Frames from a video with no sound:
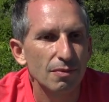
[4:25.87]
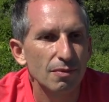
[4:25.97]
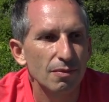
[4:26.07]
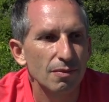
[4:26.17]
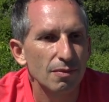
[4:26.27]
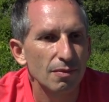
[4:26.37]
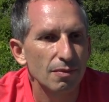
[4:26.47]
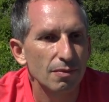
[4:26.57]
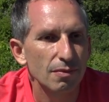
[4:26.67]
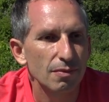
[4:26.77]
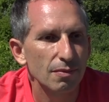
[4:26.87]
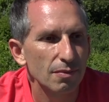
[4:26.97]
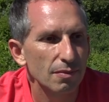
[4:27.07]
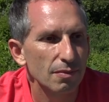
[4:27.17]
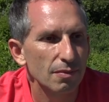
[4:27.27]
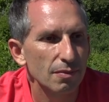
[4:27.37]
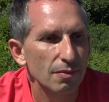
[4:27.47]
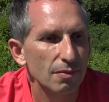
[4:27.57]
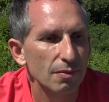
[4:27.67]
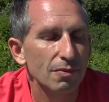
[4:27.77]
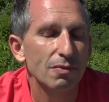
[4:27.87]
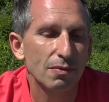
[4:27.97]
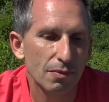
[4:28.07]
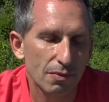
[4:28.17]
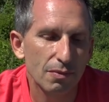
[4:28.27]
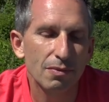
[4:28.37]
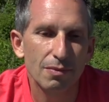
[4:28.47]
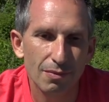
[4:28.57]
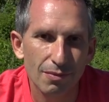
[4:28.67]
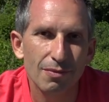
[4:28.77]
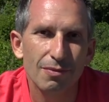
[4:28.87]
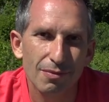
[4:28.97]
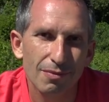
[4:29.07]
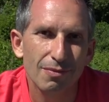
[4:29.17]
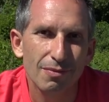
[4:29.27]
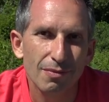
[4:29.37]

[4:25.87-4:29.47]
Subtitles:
[no speech]